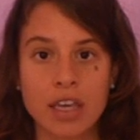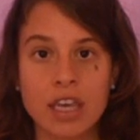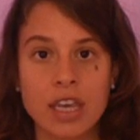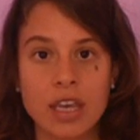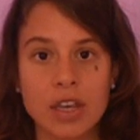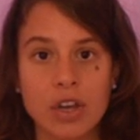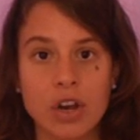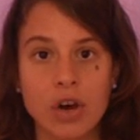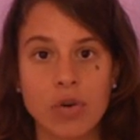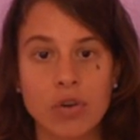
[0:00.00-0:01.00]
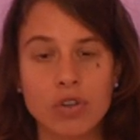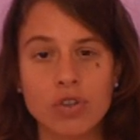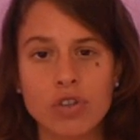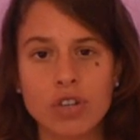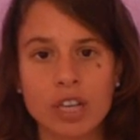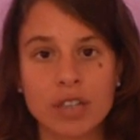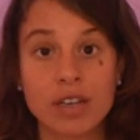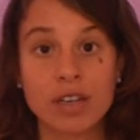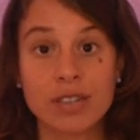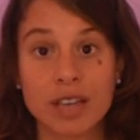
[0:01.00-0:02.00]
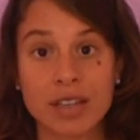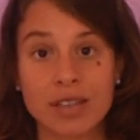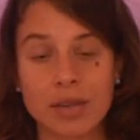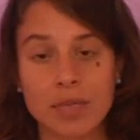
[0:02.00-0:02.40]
He, usually does like